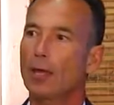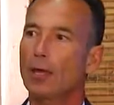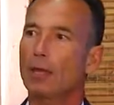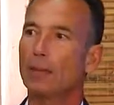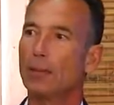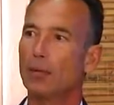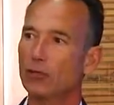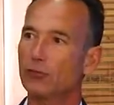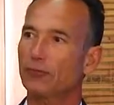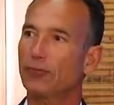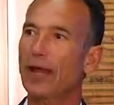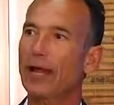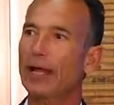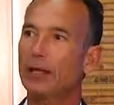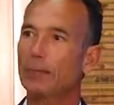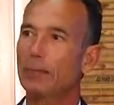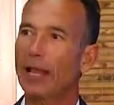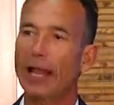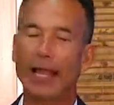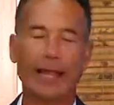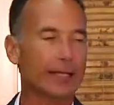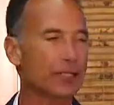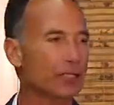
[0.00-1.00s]
the most
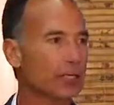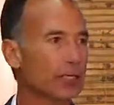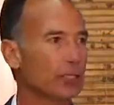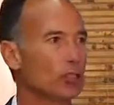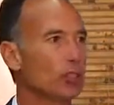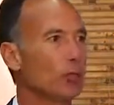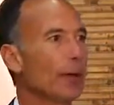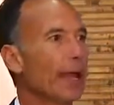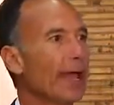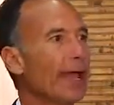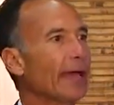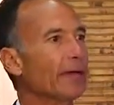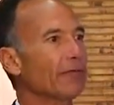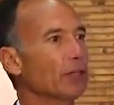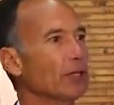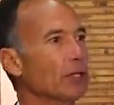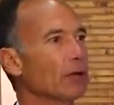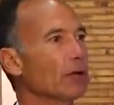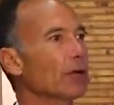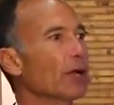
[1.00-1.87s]
valuable asset you have in your